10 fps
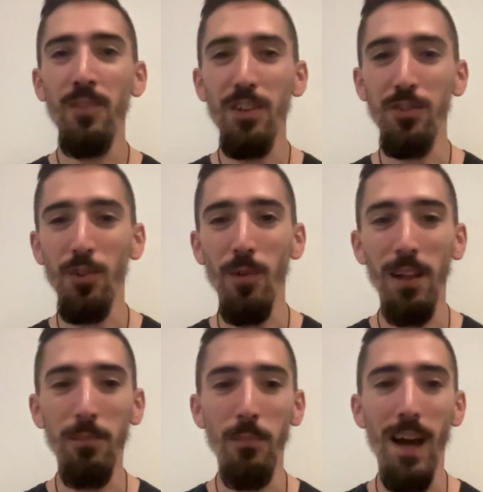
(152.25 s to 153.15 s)
So I'll
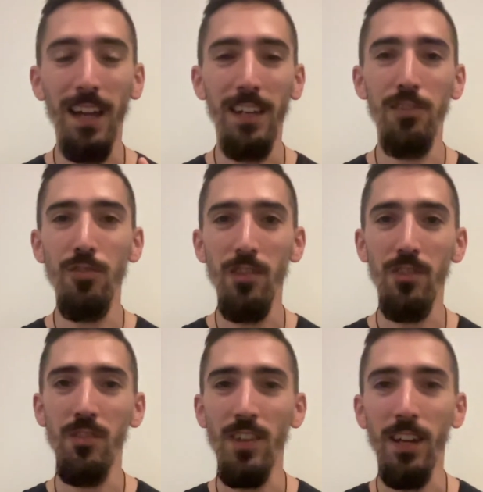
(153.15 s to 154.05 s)
be back in just
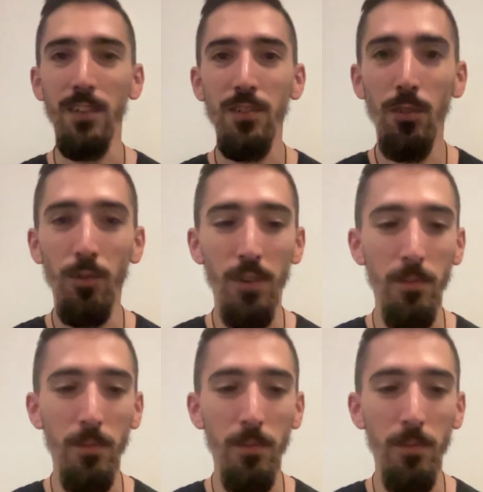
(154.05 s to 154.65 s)
a second. Hold on